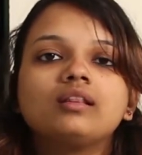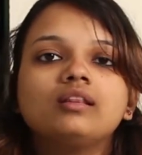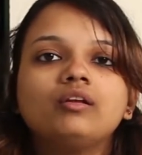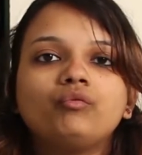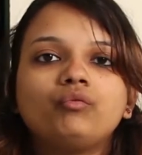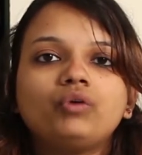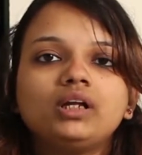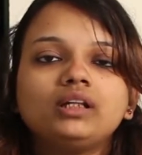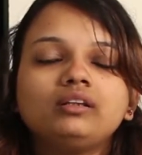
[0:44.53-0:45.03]

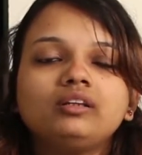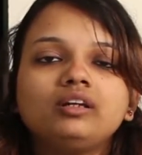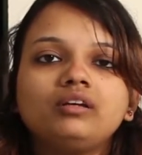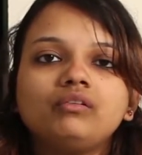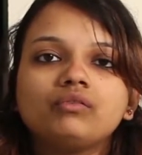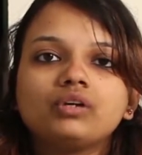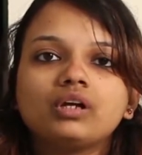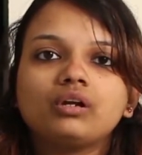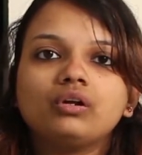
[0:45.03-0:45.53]
The one
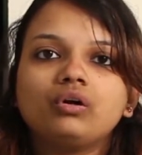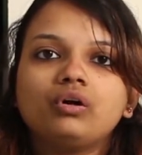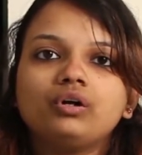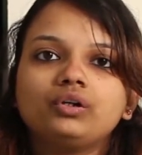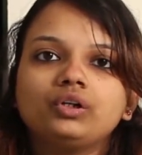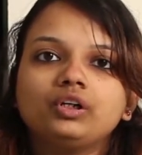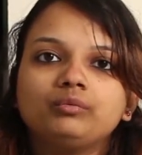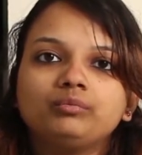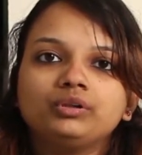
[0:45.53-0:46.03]
thing we are
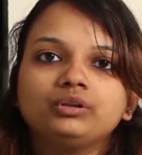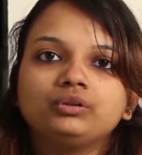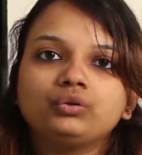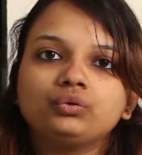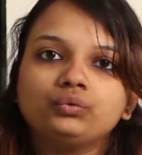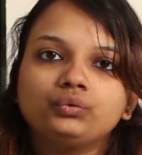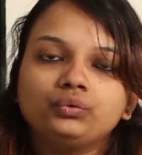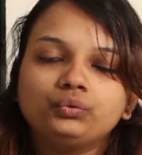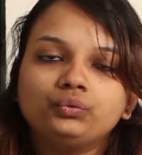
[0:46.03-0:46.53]
not able
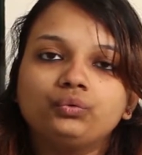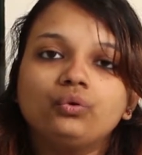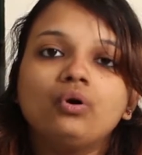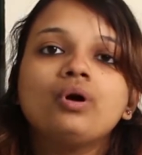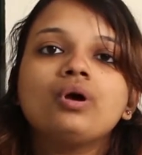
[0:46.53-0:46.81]
to do